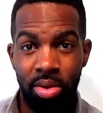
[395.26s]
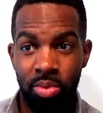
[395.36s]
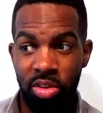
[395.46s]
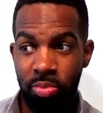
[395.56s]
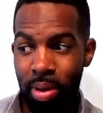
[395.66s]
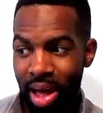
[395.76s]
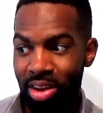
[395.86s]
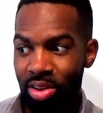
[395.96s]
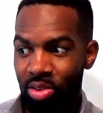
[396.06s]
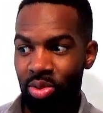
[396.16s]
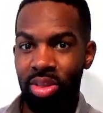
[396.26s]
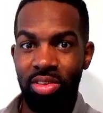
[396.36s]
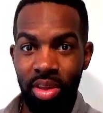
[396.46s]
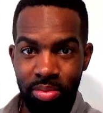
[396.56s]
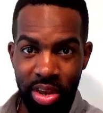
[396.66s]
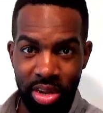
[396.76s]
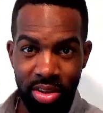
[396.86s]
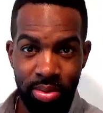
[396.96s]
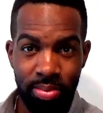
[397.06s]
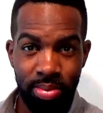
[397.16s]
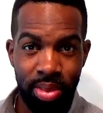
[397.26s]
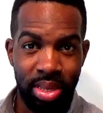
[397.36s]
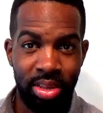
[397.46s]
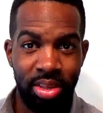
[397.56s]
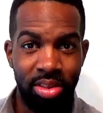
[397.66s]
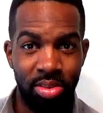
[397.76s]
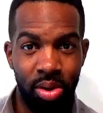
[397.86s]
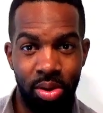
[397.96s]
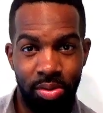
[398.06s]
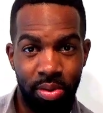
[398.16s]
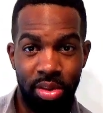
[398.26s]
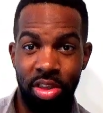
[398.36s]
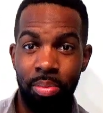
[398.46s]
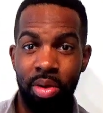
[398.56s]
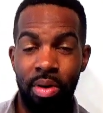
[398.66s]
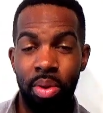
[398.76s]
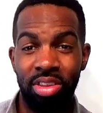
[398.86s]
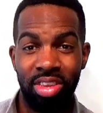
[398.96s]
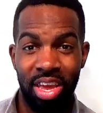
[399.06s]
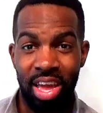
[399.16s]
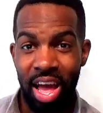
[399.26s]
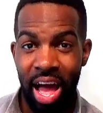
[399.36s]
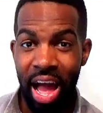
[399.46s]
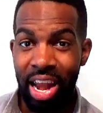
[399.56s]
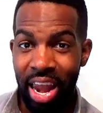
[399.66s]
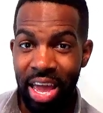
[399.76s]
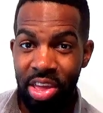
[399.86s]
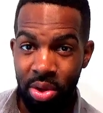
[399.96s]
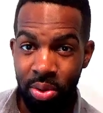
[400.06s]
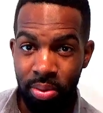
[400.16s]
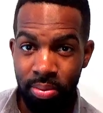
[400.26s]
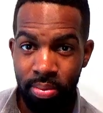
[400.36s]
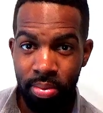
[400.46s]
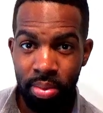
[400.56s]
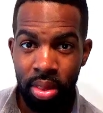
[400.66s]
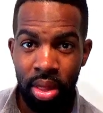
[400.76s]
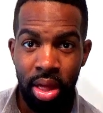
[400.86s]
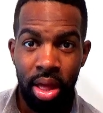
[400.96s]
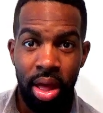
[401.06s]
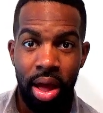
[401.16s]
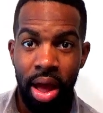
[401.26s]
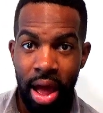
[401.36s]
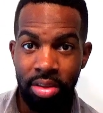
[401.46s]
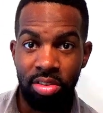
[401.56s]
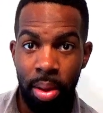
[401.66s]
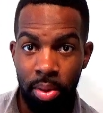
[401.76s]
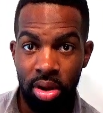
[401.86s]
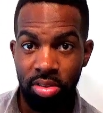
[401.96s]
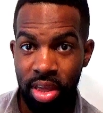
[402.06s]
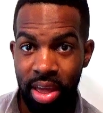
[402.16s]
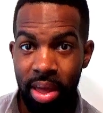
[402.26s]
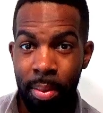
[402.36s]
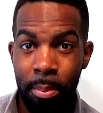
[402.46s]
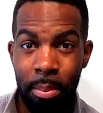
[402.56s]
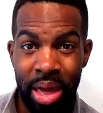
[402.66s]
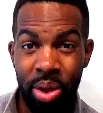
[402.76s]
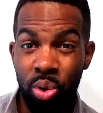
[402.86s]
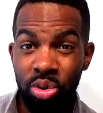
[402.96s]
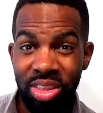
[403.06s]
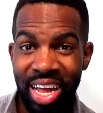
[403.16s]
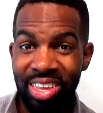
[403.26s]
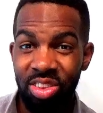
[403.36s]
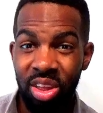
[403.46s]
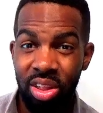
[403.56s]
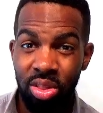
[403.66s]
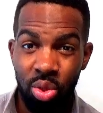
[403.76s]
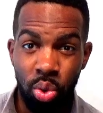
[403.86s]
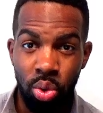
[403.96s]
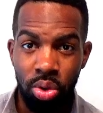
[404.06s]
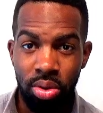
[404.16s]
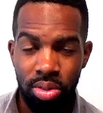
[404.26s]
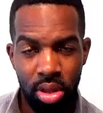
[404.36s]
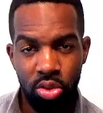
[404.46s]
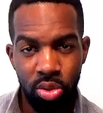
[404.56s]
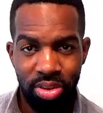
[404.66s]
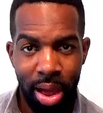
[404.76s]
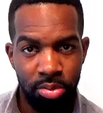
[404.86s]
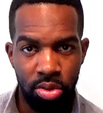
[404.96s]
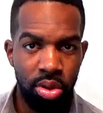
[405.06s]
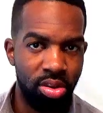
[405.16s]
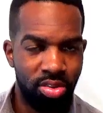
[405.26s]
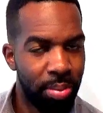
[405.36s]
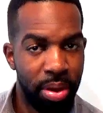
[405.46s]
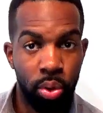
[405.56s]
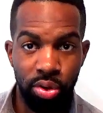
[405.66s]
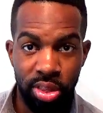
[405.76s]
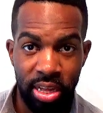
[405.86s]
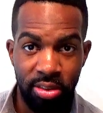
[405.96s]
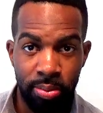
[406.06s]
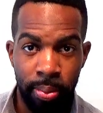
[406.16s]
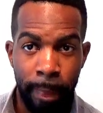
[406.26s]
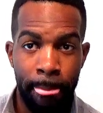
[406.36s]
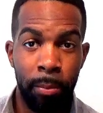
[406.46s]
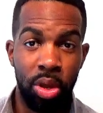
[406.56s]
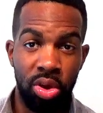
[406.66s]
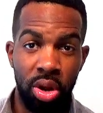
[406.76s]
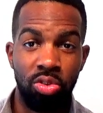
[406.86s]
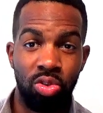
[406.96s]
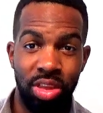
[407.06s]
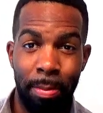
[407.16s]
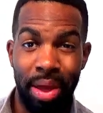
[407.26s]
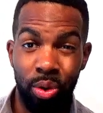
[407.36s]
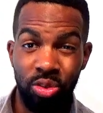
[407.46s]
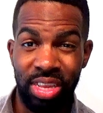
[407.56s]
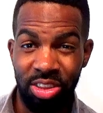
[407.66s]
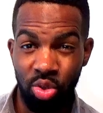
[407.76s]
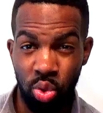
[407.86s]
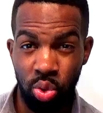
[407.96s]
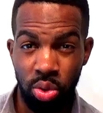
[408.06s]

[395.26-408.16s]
respond to the subject. So for example, if I want to say, I like you, I'm going to say, me gustas tú. The tú is optional. You can just say me gustas, but you can also say me gustas tú.